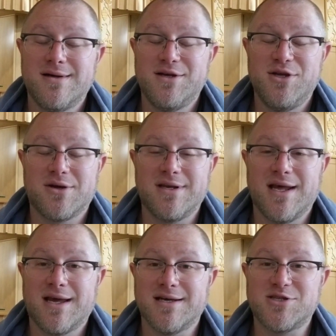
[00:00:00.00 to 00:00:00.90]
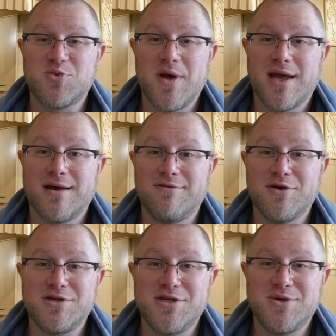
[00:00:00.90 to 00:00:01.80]
You can take a swig of
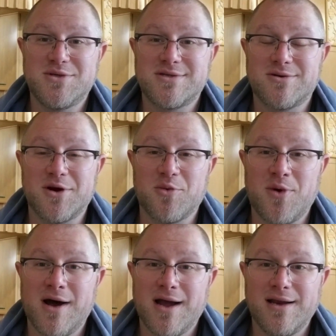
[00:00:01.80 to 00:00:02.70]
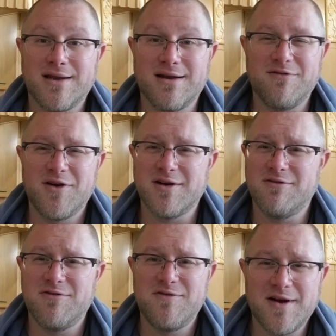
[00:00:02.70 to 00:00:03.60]
your juice or your wine in a very,
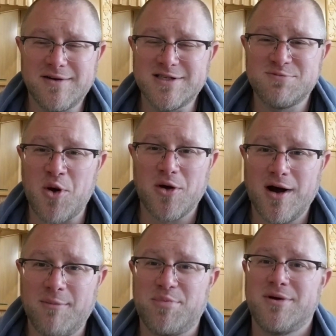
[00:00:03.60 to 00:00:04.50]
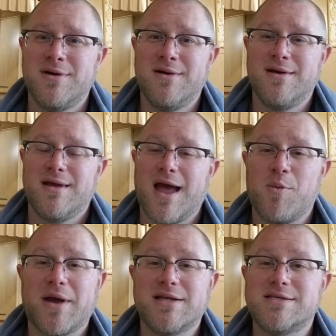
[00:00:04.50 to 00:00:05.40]
very small cup. And
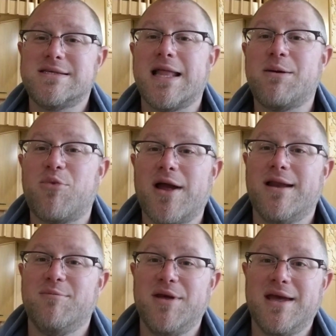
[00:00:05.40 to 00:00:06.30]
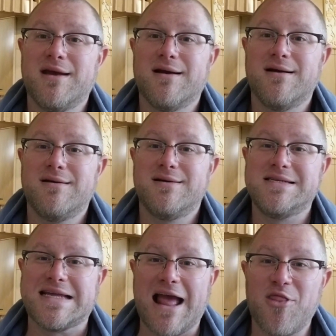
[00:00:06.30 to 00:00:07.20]
we can celebrate being
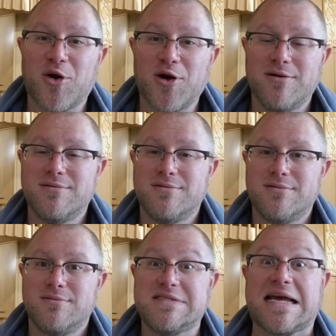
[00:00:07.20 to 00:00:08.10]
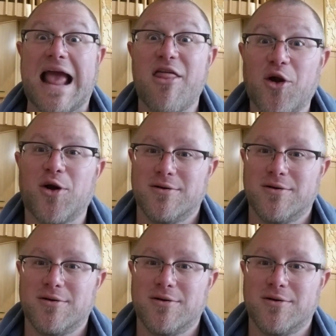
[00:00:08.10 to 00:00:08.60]
together, together,